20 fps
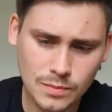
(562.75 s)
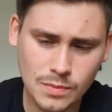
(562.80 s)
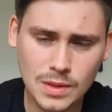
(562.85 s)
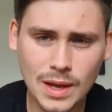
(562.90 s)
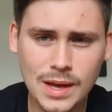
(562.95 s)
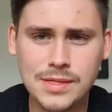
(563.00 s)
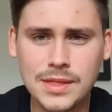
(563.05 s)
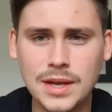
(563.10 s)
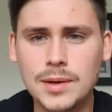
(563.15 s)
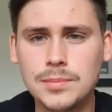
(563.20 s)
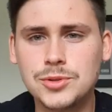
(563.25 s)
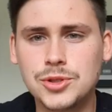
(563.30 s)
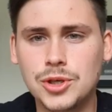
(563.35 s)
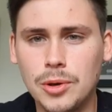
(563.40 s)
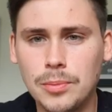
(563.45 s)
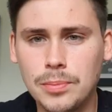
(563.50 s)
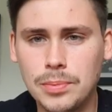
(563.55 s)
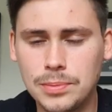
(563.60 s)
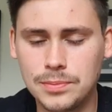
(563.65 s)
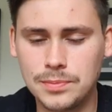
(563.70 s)
And then up
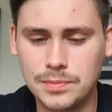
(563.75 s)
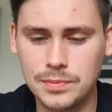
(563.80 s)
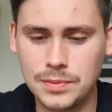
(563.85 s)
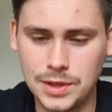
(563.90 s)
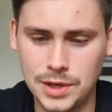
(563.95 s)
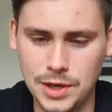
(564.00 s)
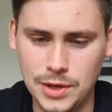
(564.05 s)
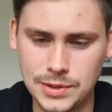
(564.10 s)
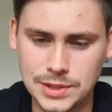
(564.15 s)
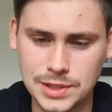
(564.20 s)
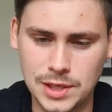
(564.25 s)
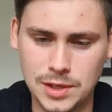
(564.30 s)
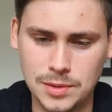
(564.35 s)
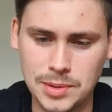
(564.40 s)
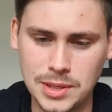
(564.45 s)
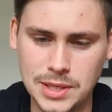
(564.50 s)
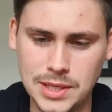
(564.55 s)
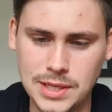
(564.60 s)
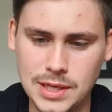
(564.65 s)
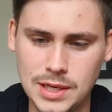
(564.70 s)
top, you know, it's going to
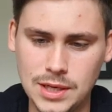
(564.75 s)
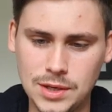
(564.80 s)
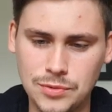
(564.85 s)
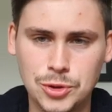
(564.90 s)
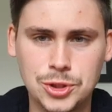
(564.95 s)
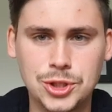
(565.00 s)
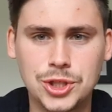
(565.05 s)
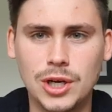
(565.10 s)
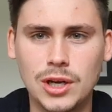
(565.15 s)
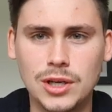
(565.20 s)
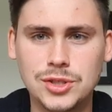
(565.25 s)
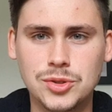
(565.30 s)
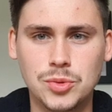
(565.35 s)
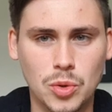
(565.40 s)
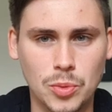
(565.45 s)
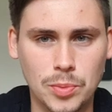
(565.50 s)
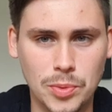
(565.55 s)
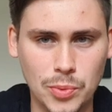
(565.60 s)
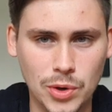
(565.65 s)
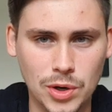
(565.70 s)
be uh, Richarlison
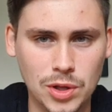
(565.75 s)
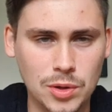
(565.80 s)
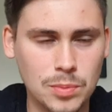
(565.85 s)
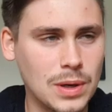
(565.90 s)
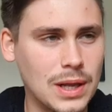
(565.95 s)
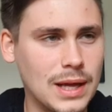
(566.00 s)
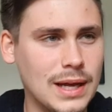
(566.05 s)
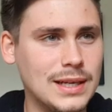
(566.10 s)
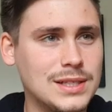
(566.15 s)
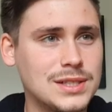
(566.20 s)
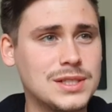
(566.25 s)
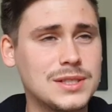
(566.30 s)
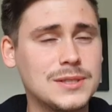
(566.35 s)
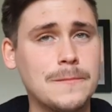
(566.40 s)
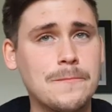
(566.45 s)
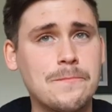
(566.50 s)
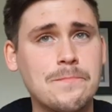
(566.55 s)
will be one of the players.